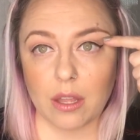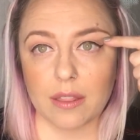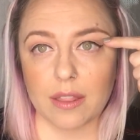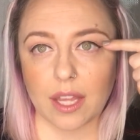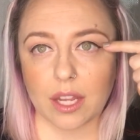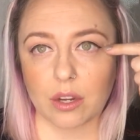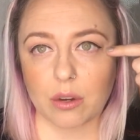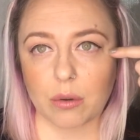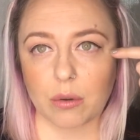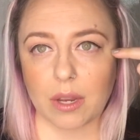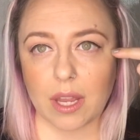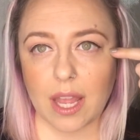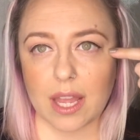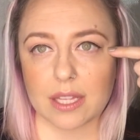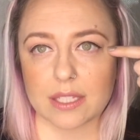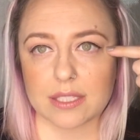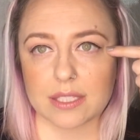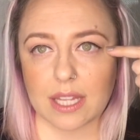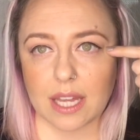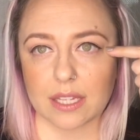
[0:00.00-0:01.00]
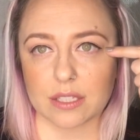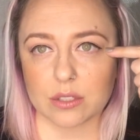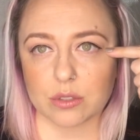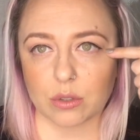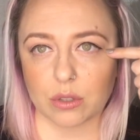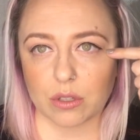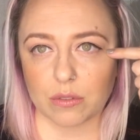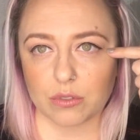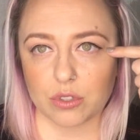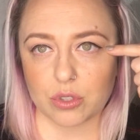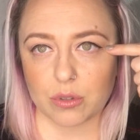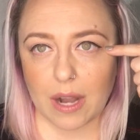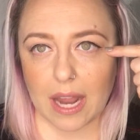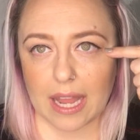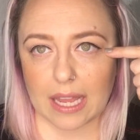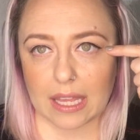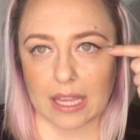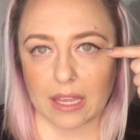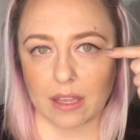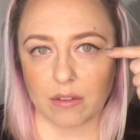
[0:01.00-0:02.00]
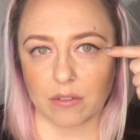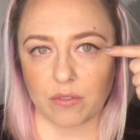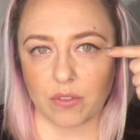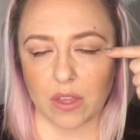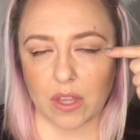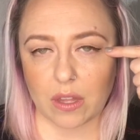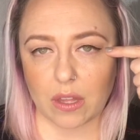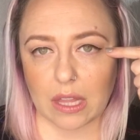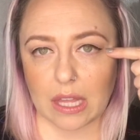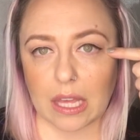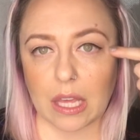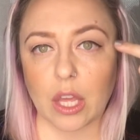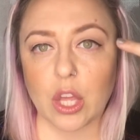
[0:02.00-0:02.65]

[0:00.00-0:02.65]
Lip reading: that creates that sort of dragging feeling,